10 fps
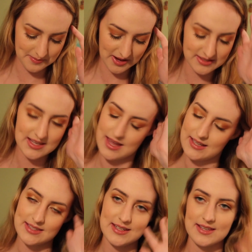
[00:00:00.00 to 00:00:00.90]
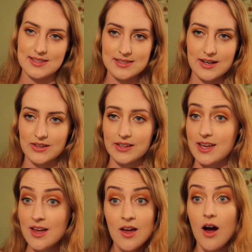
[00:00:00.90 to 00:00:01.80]
I'm not saying it's necessarily
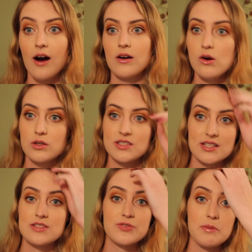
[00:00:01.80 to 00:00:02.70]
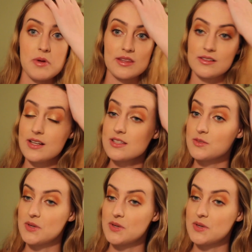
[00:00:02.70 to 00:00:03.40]
a ghost is flipping the light